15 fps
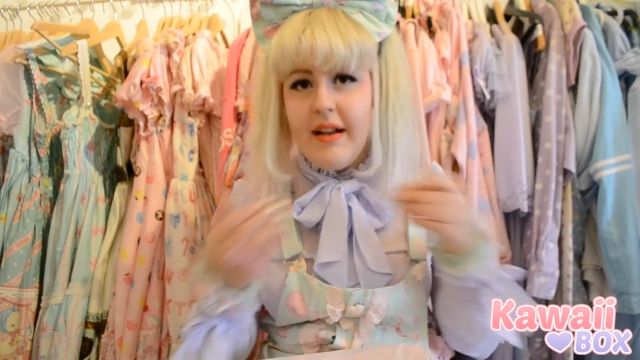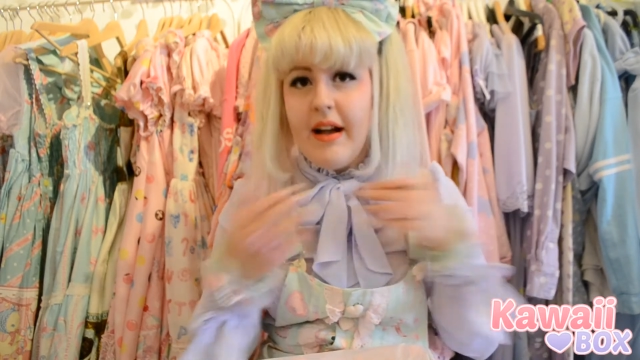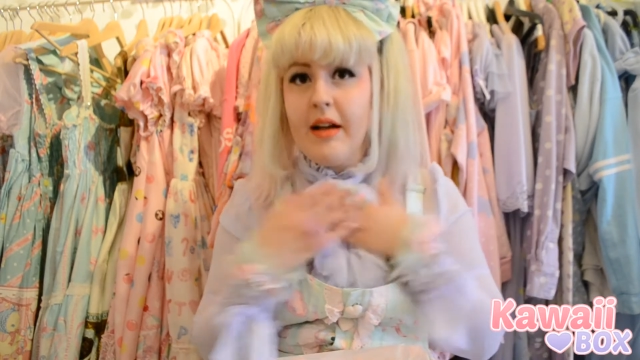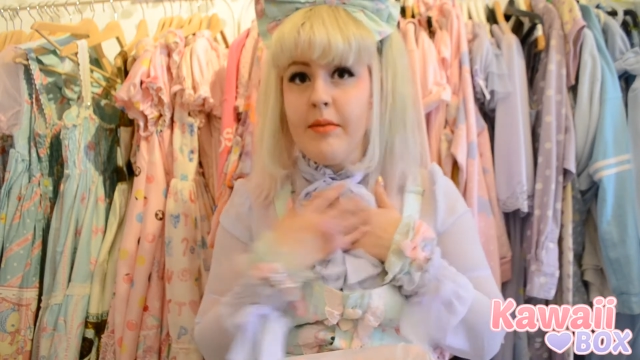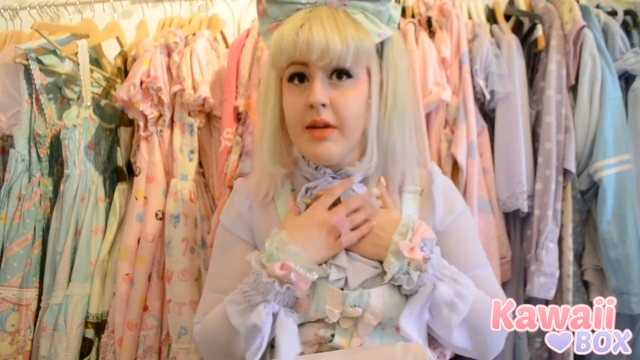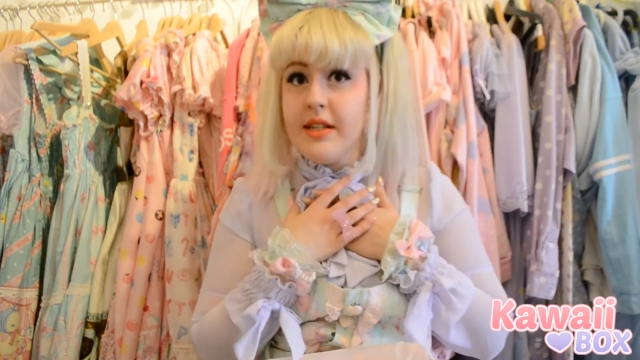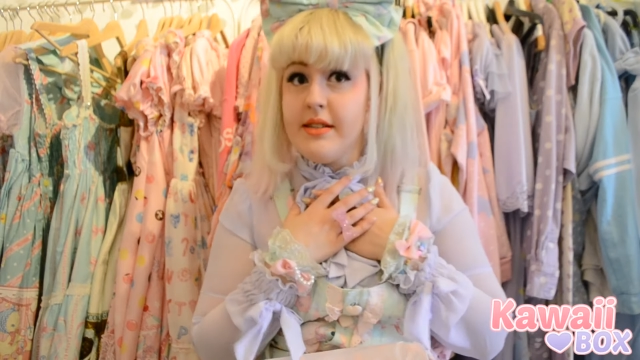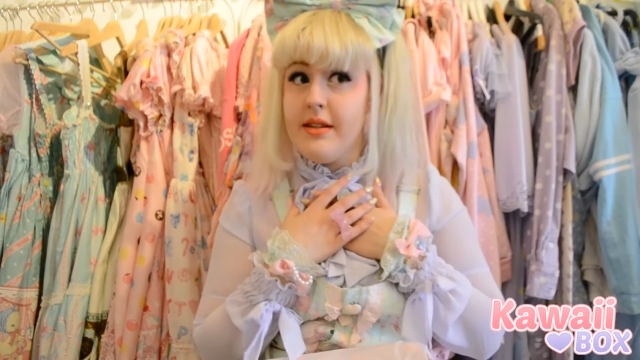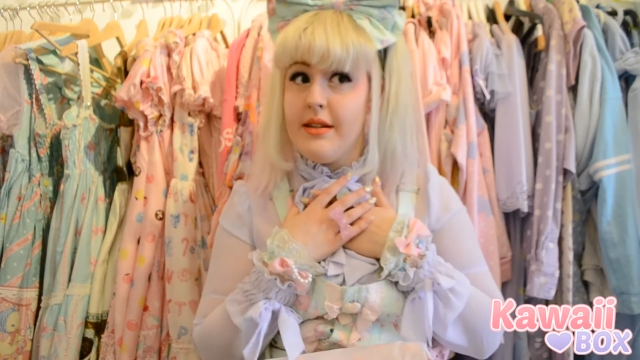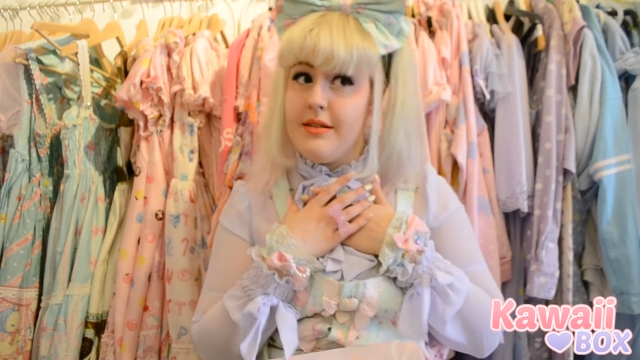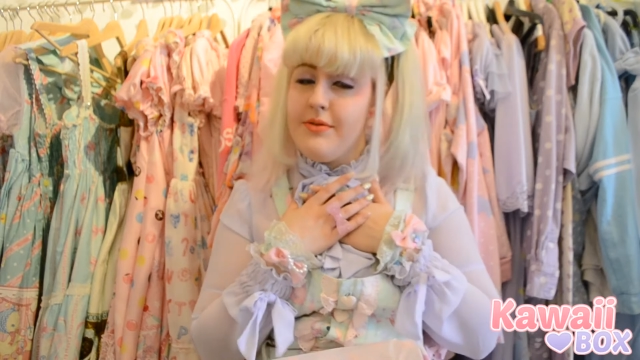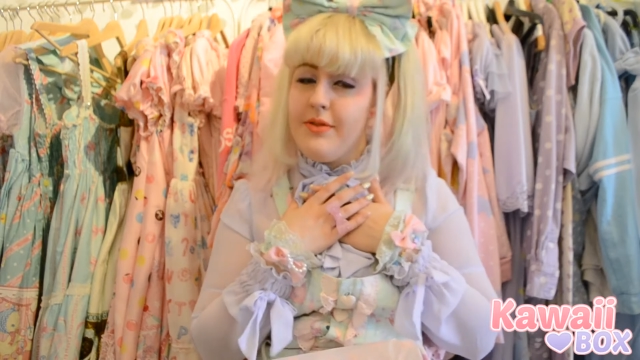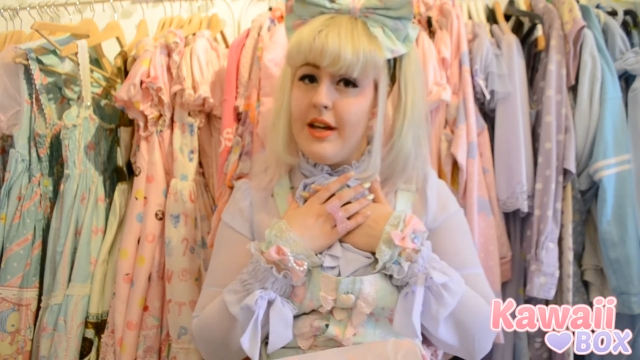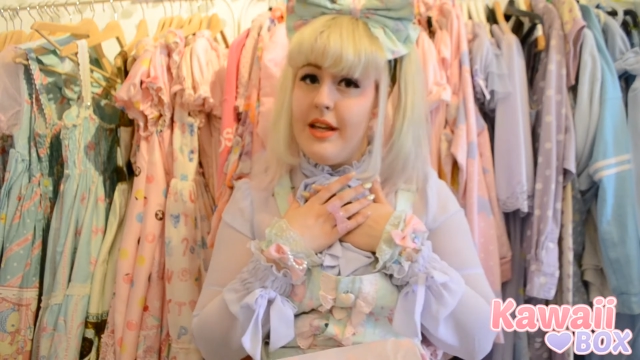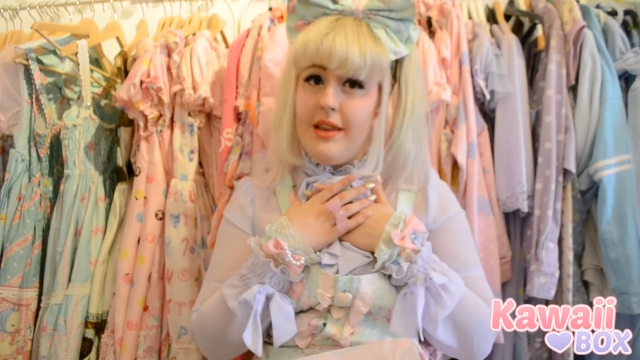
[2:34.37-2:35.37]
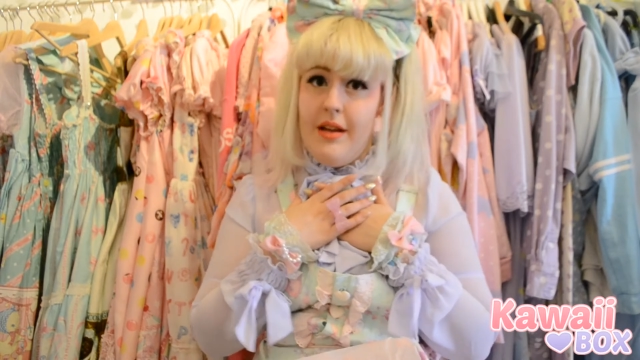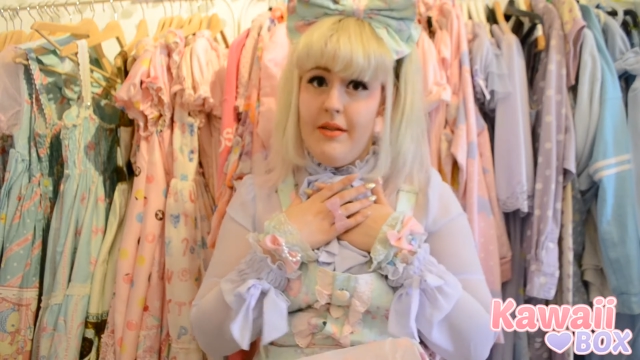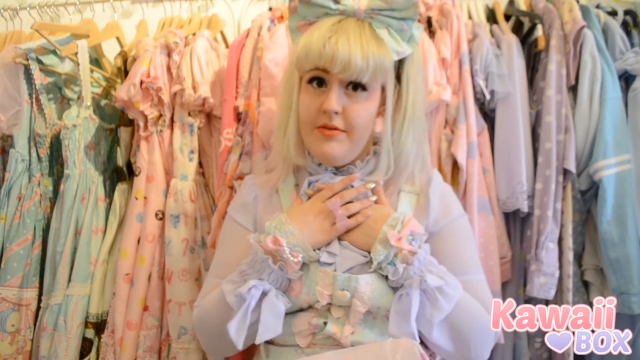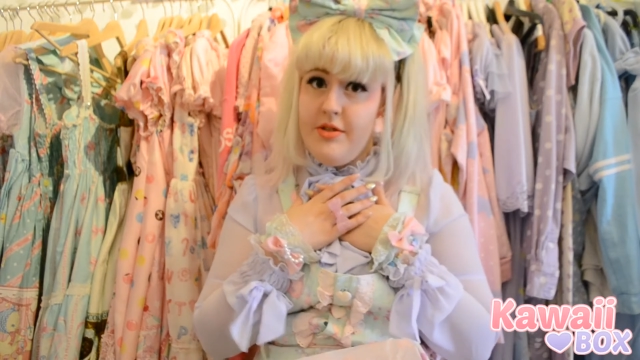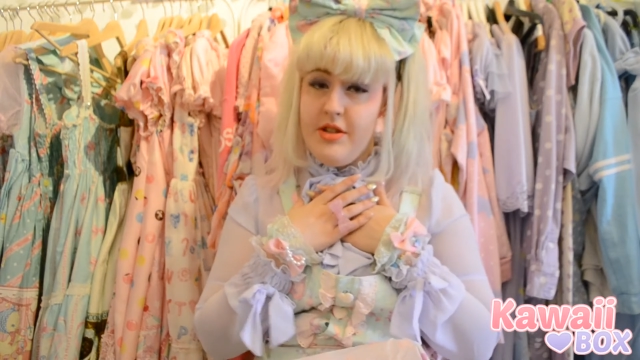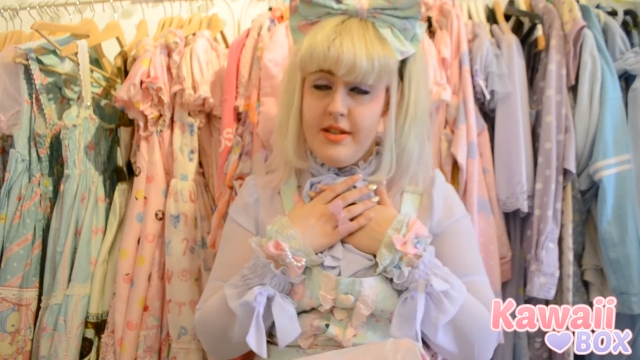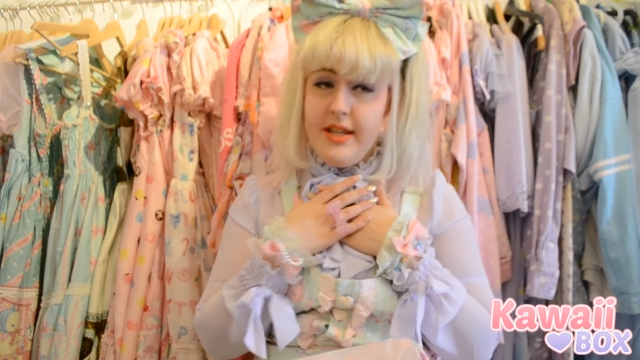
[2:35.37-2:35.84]
I myself, I
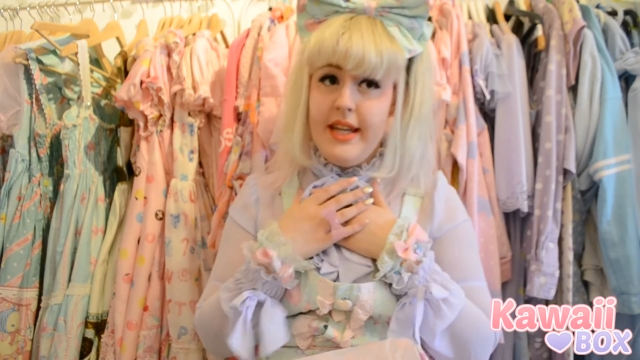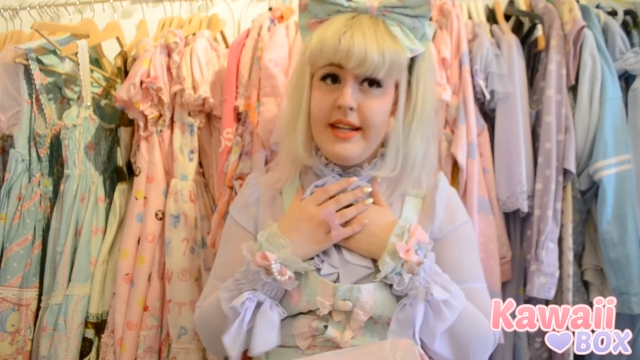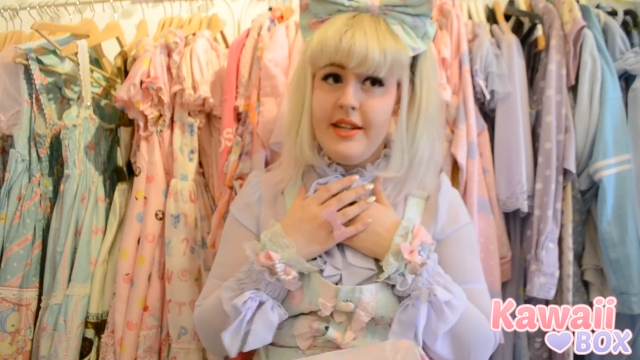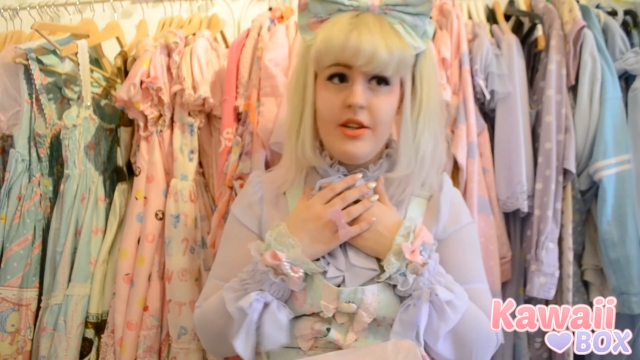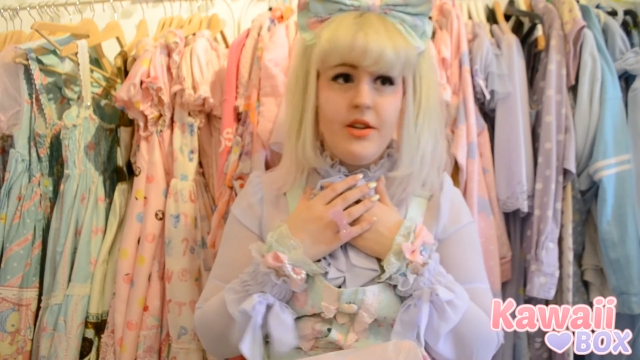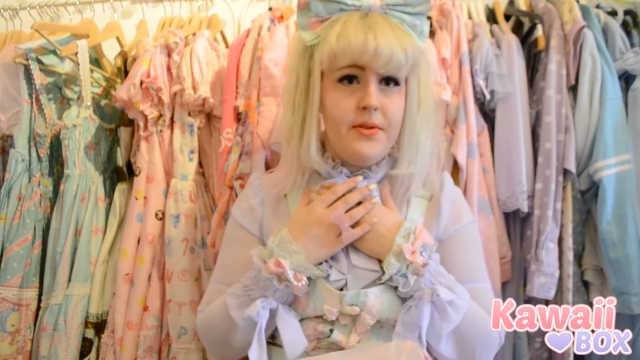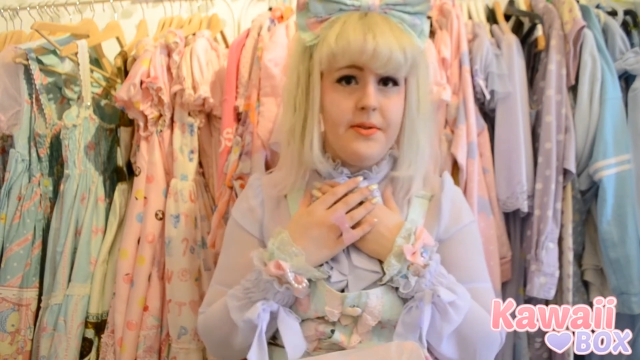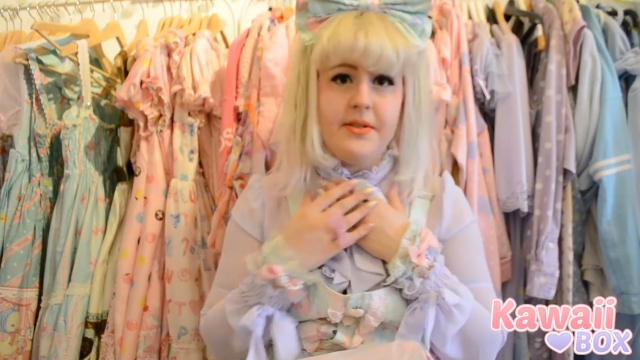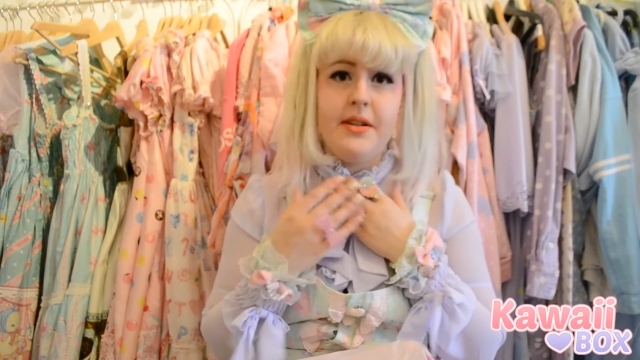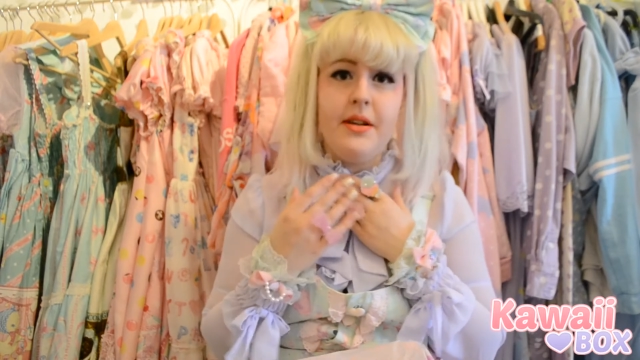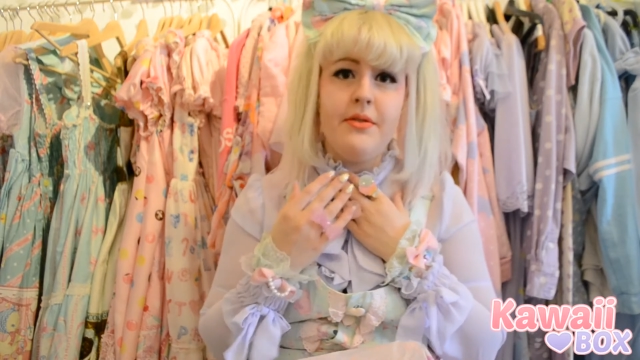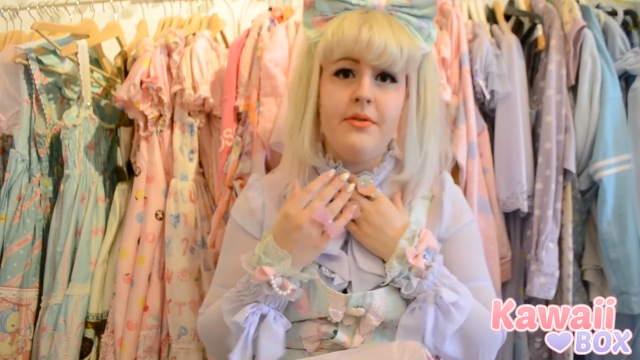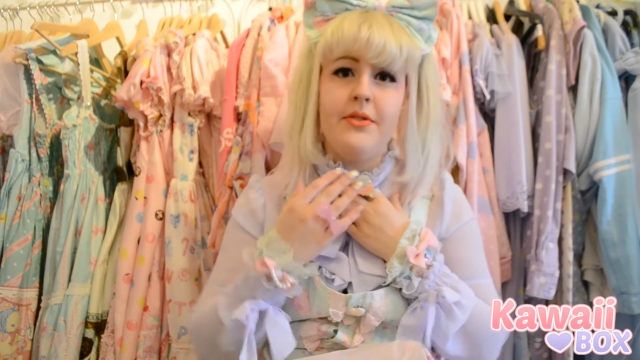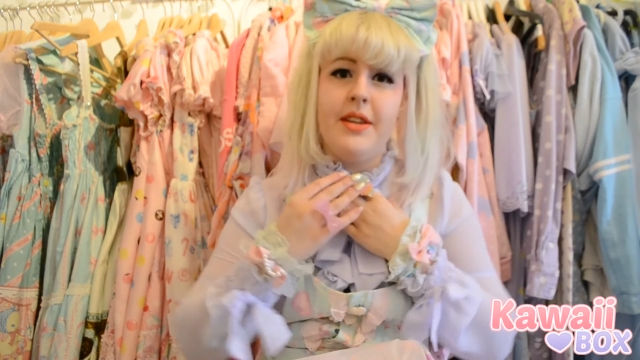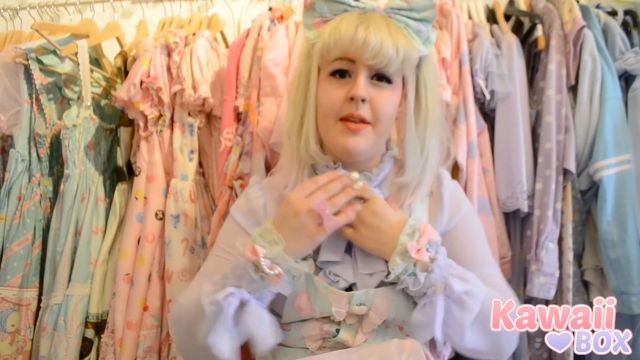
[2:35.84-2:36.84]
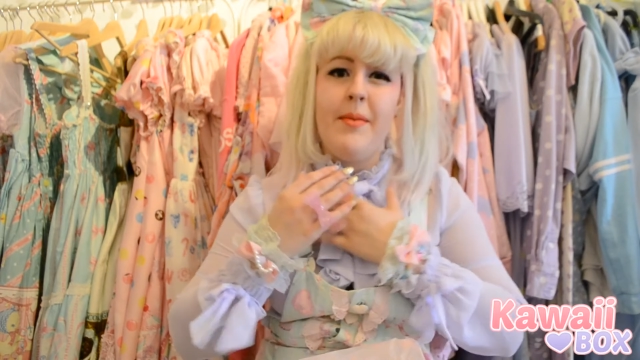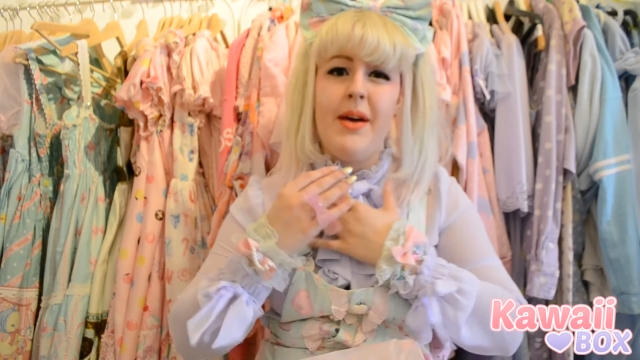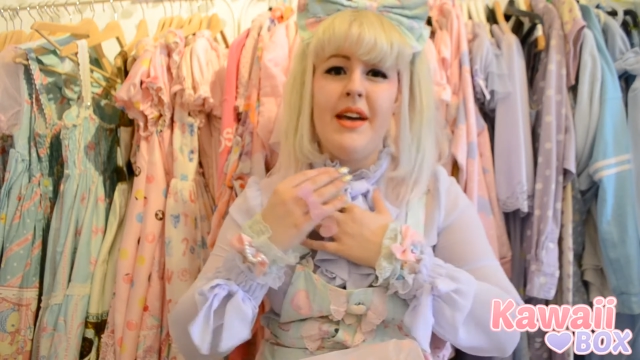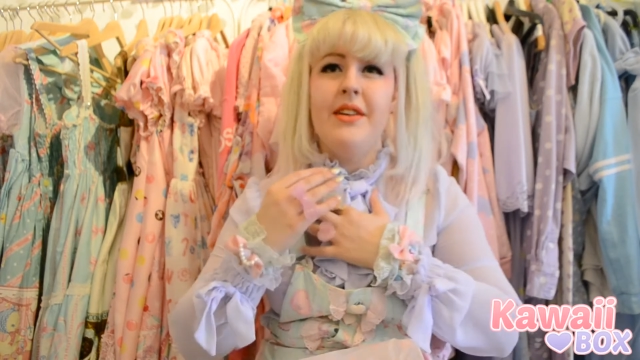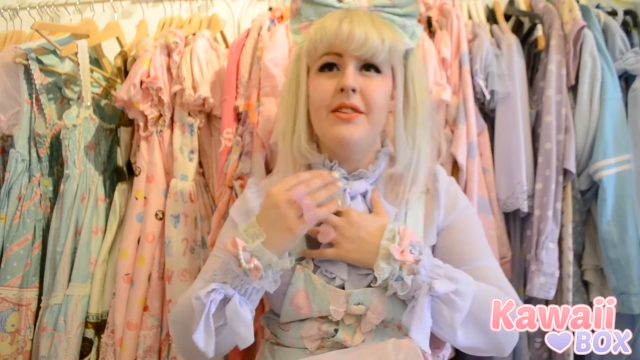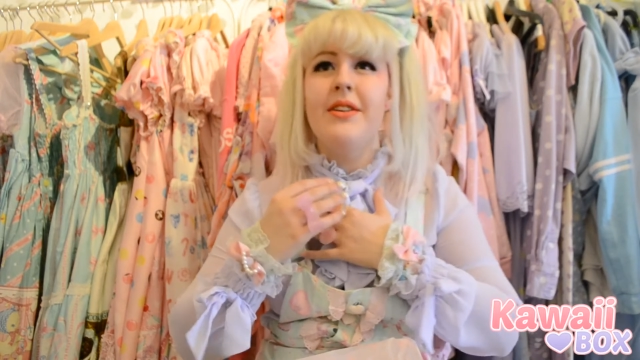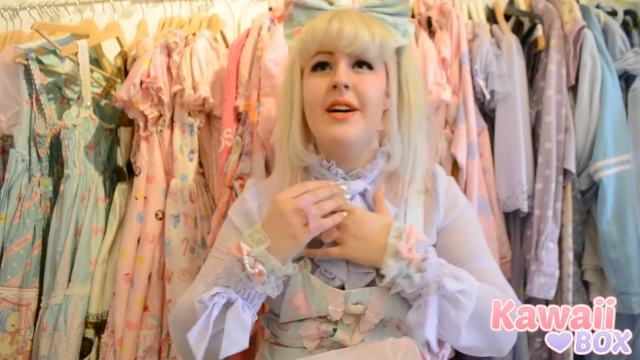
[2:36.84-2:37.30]
love just getting cute stuff in the mail,